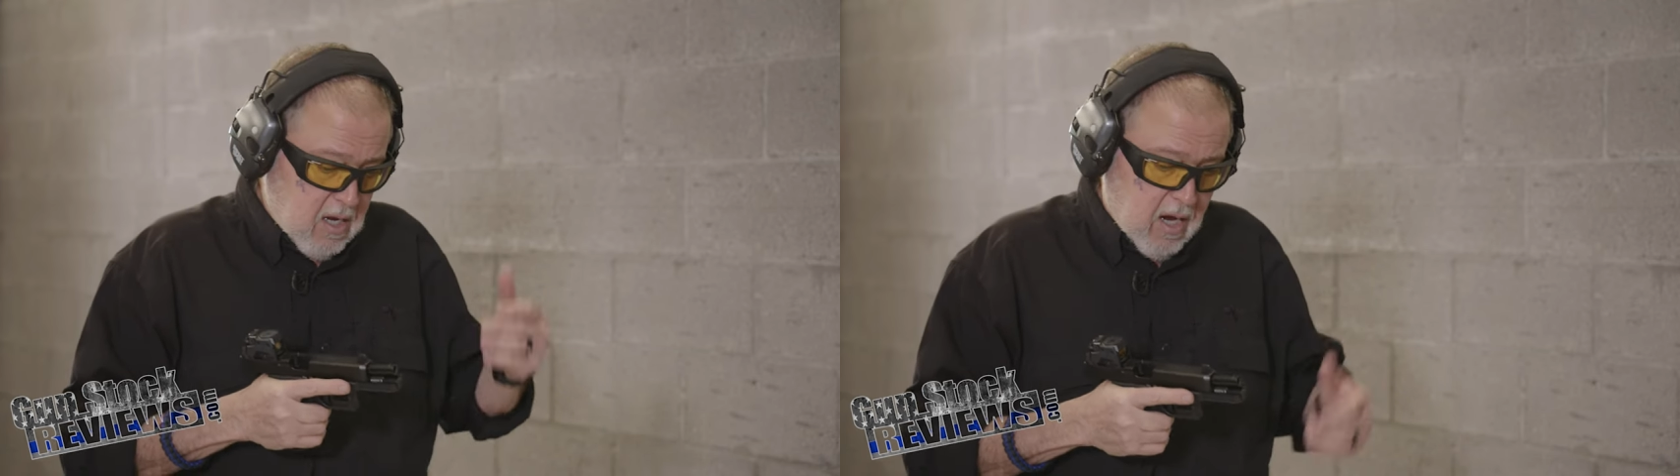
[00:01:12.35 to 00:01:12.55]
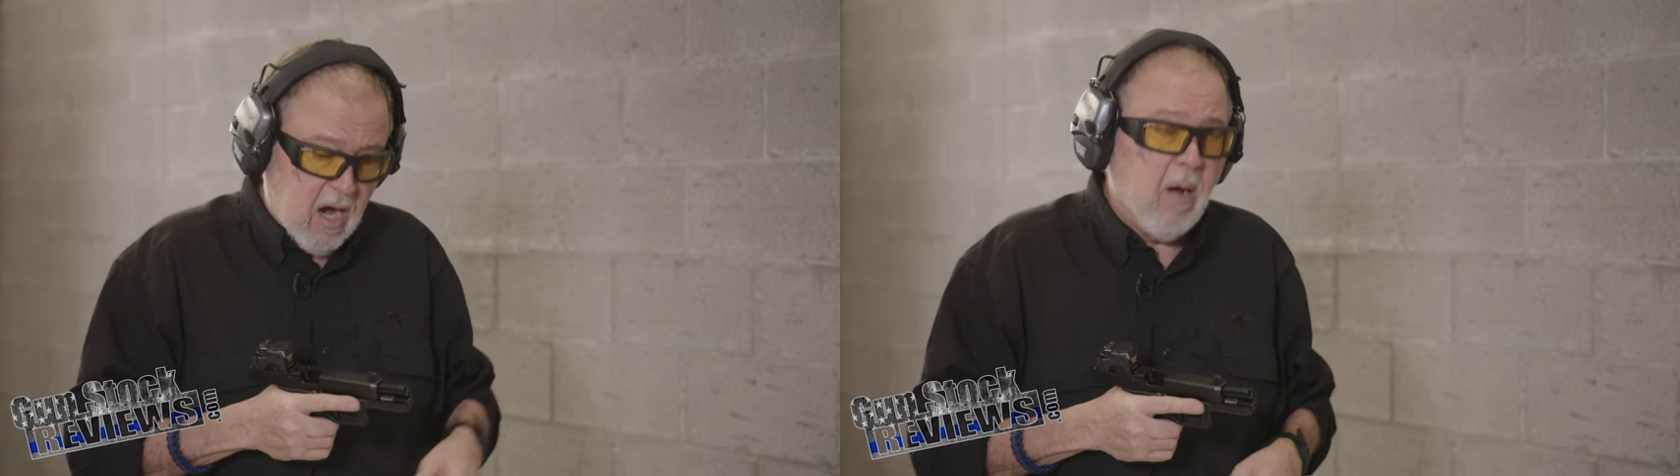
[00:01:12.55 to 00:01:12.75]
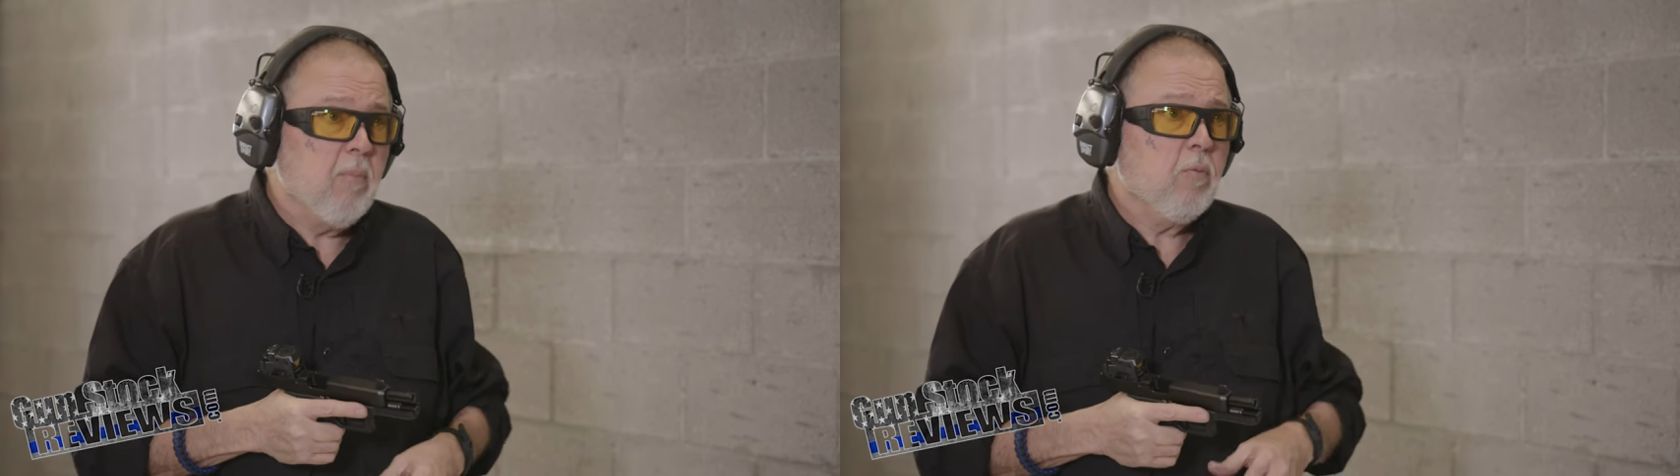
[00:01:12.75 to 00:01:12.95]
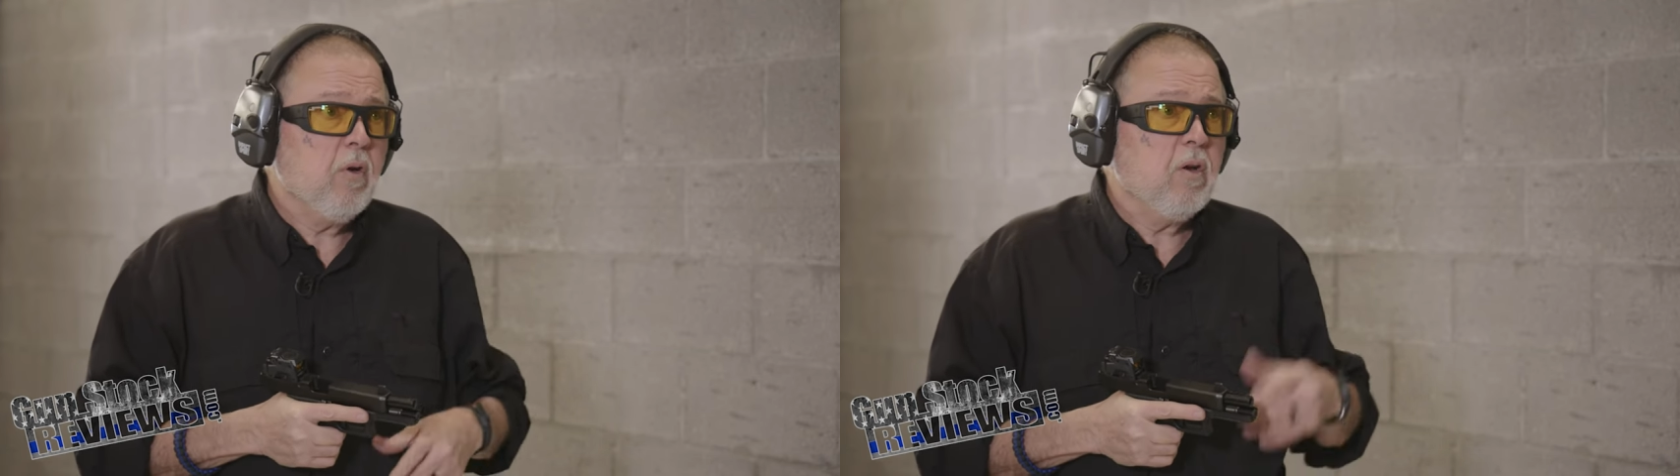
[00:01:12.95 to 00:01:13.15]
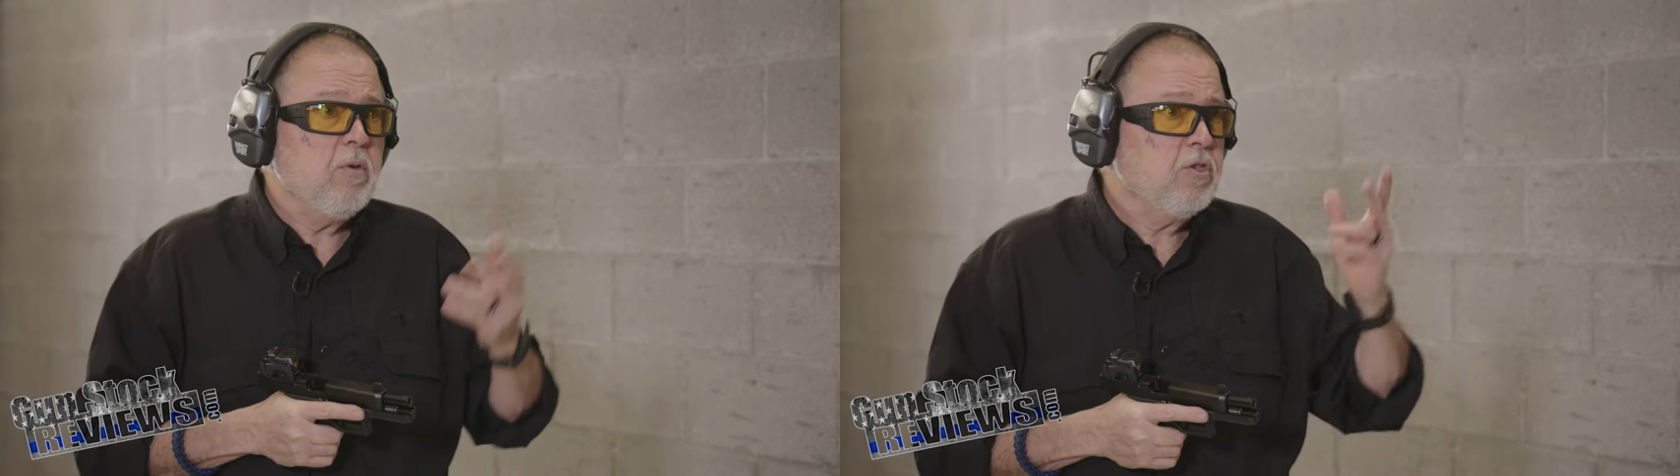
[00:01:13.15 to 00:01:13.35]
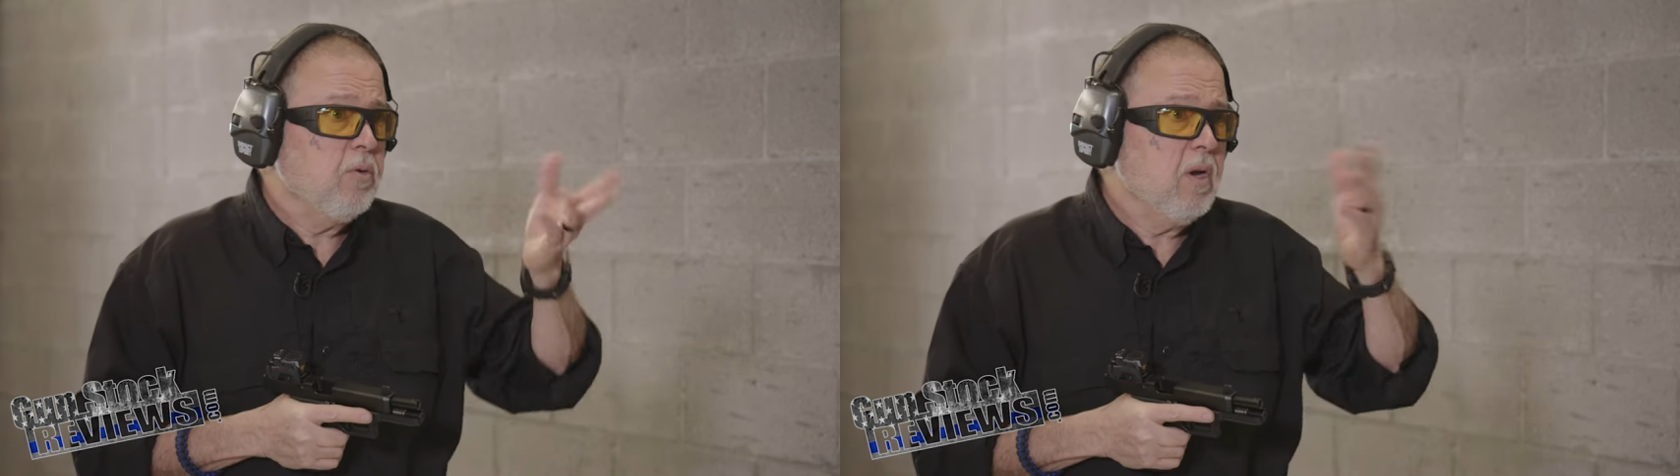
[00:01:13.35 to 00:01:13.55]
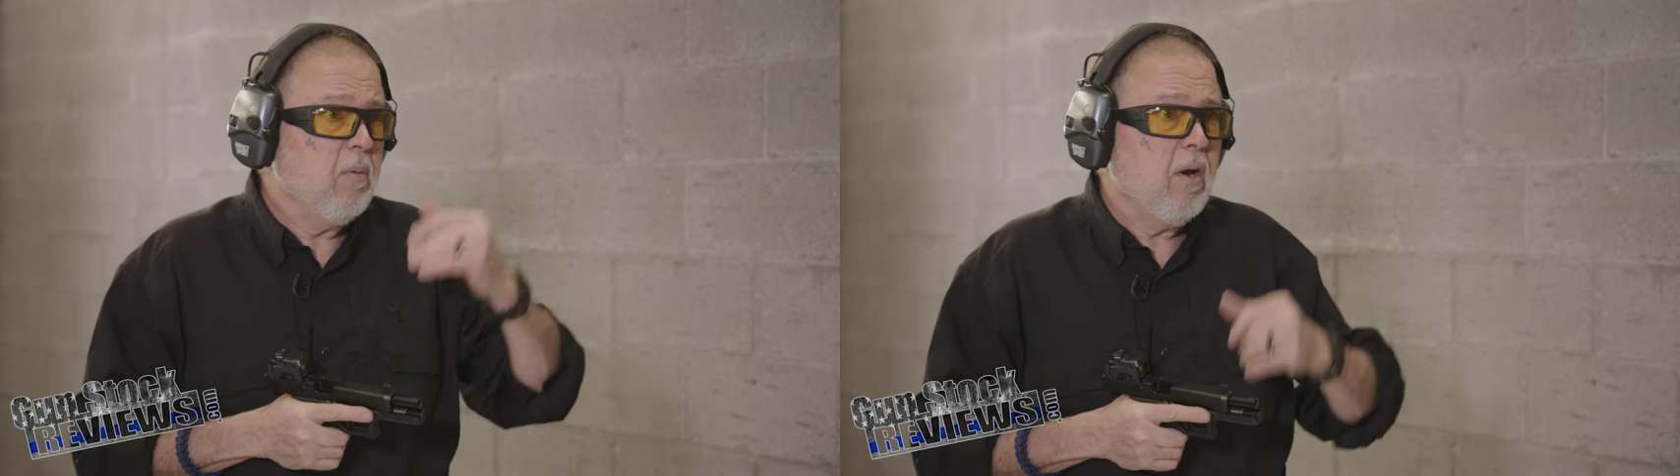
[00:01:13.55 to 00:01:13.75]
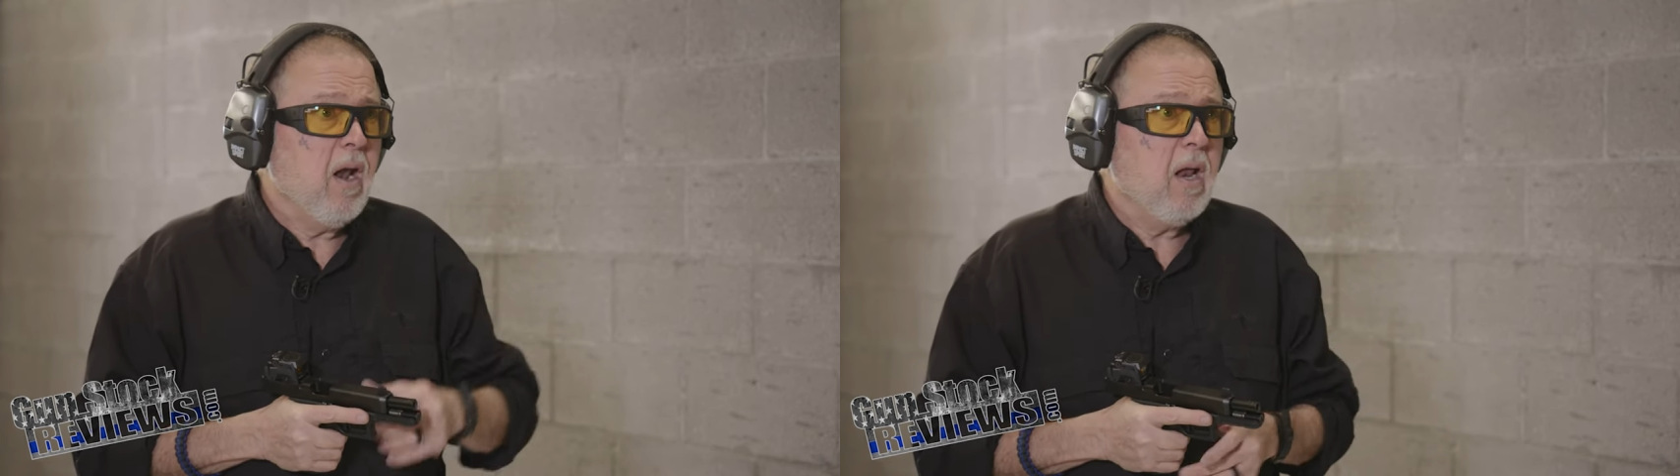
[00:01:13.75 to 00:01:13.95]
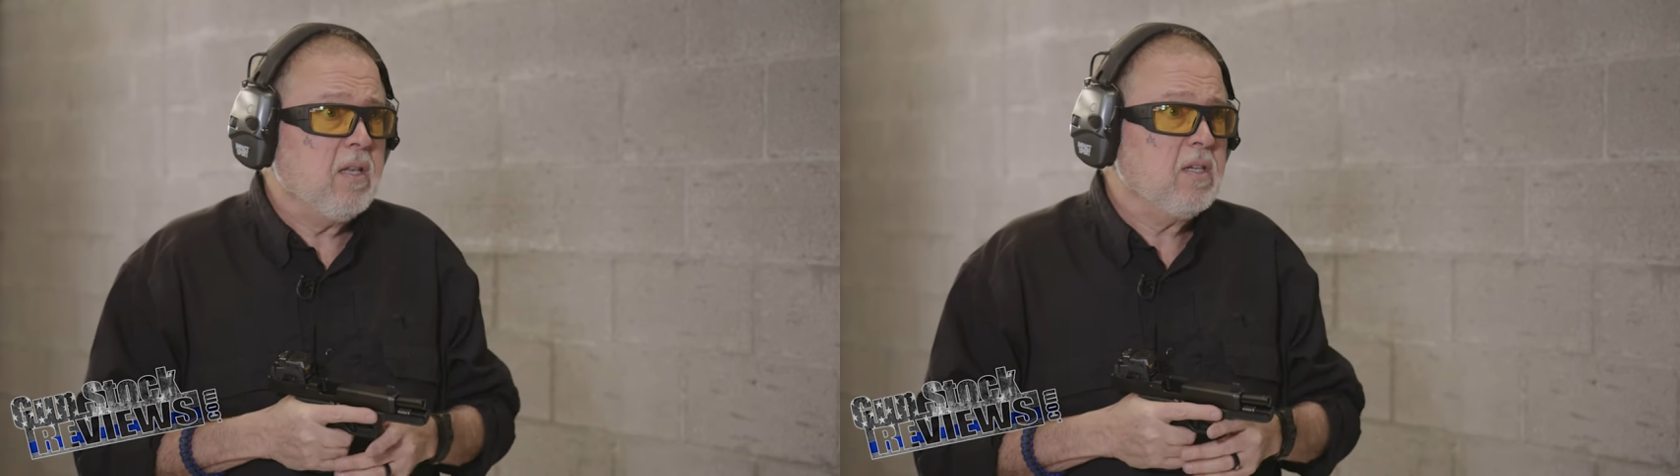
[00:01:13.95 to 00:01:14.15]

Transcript: We're going to be shooting about at a